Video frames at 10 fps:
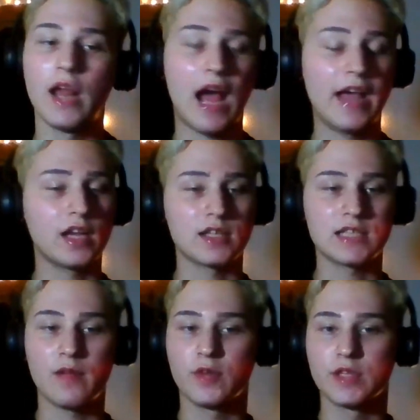I ain't got
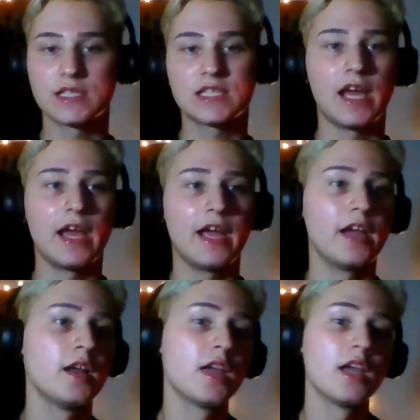time for this today.
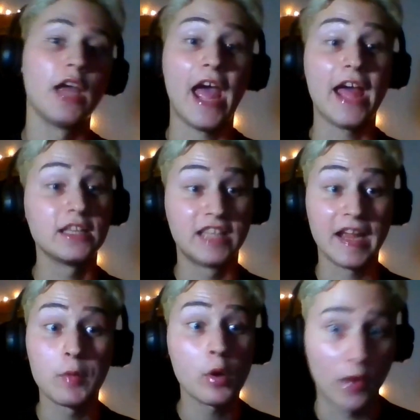And they
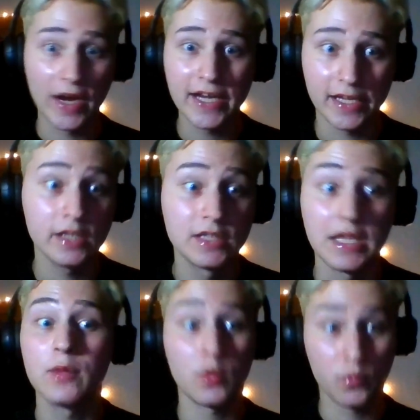were ready. They
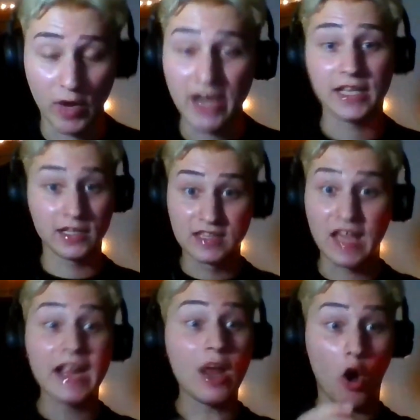
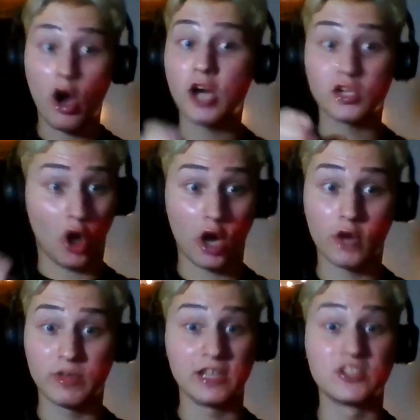all had card
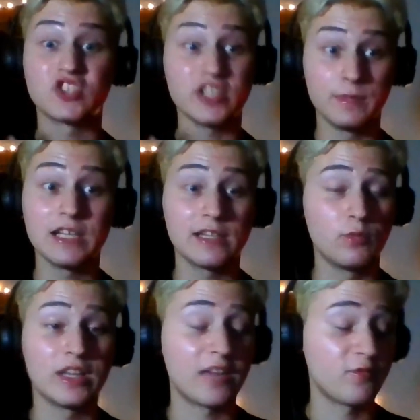read. She immediately went
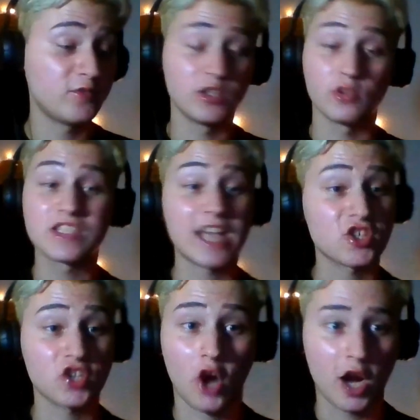like 50 euros, cash a
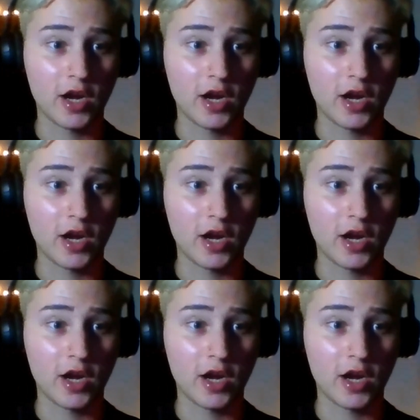card.